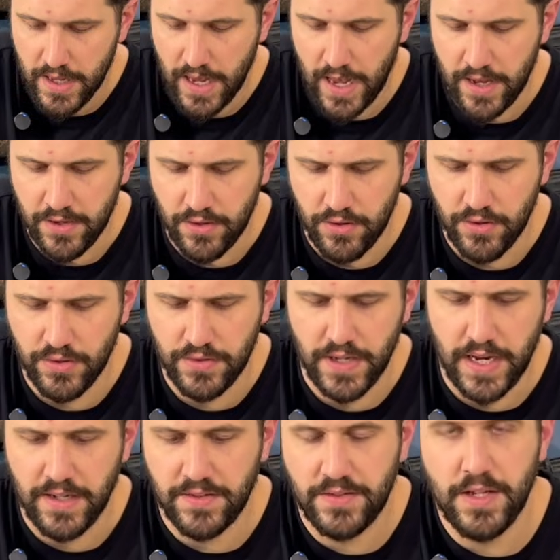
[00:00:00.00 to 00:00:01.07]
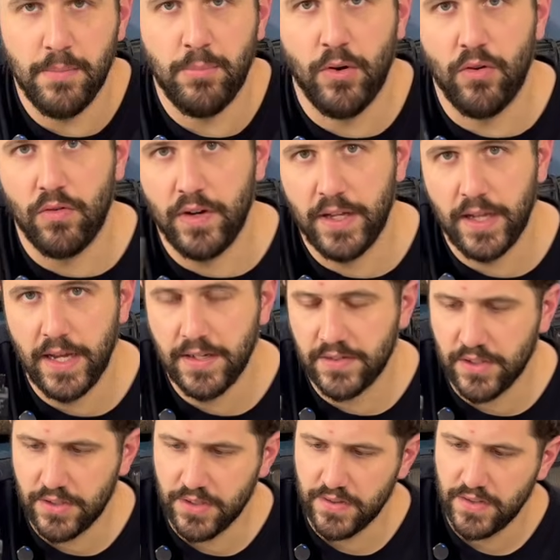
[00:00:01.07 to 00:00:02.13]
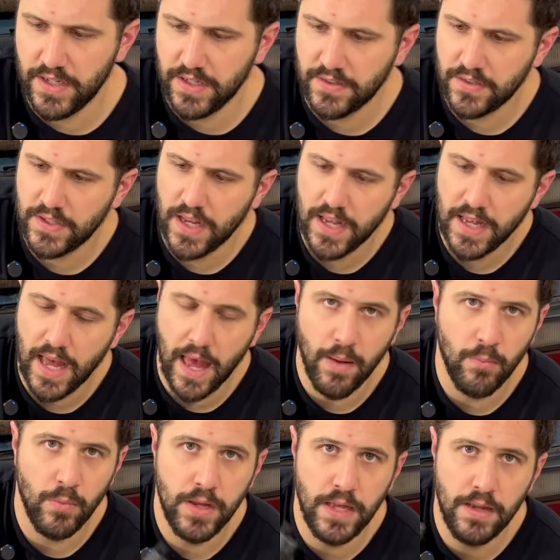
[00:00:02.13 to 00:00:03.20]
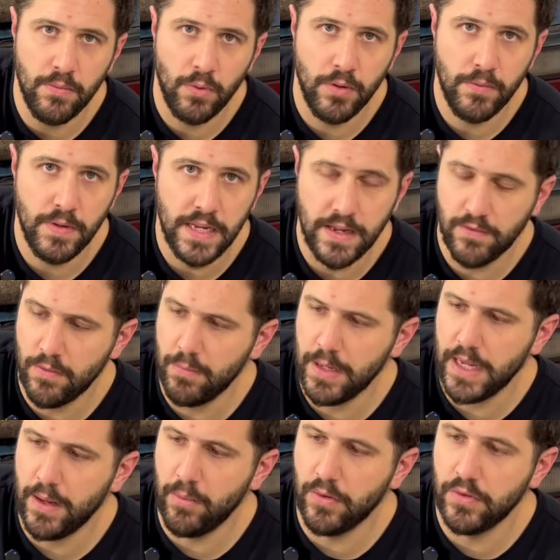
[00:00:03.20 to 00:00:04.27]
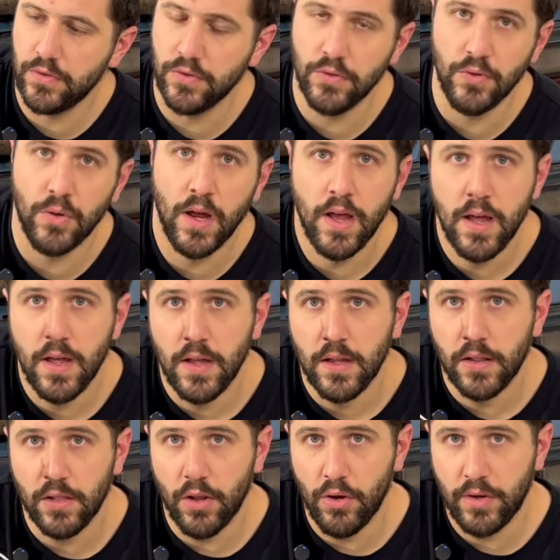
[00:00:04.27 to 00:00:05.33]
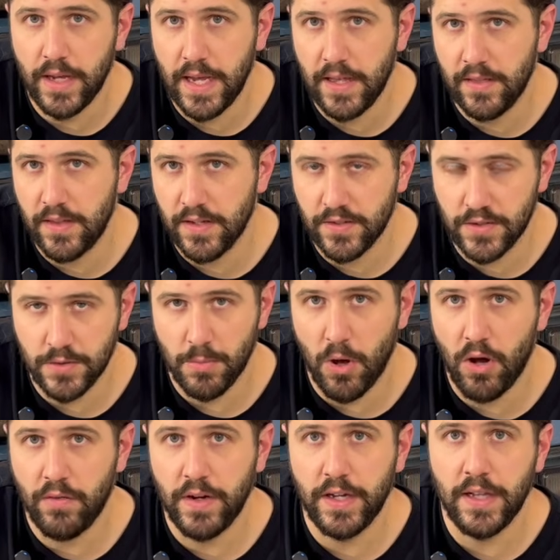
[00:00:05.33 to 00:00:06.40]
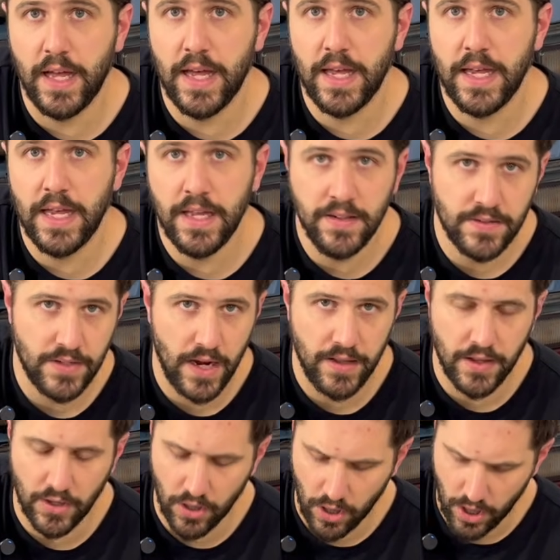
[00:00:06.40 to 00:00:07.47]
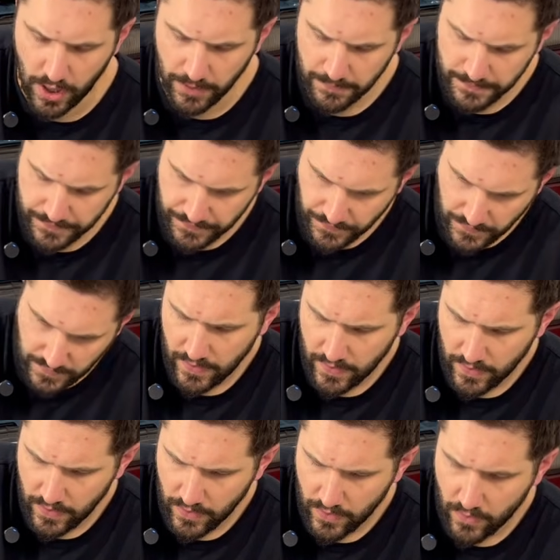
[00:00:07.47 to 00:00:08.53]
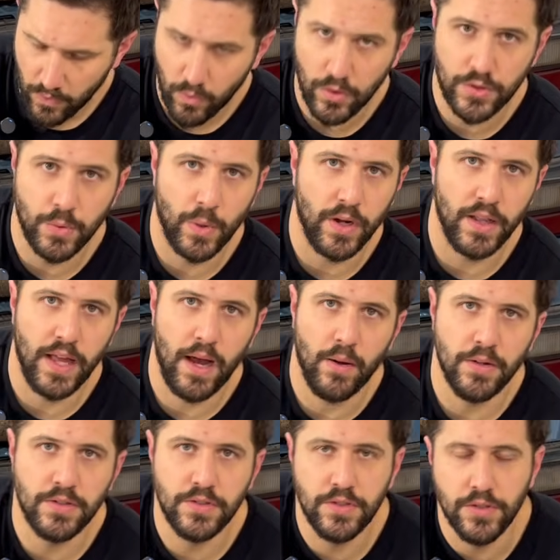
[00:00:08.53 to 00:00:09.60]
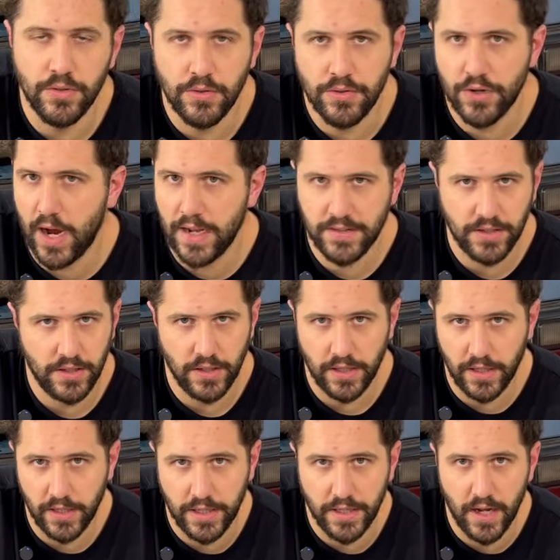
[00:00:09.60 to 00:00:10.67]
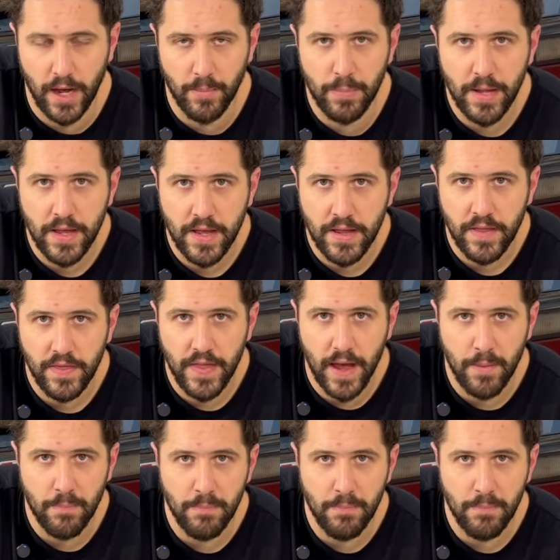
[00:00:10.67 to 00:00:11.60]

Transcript: and use a simple relay such as this, and we would even be able to locate this small relay inside the car, which would allow us to drastically clean up that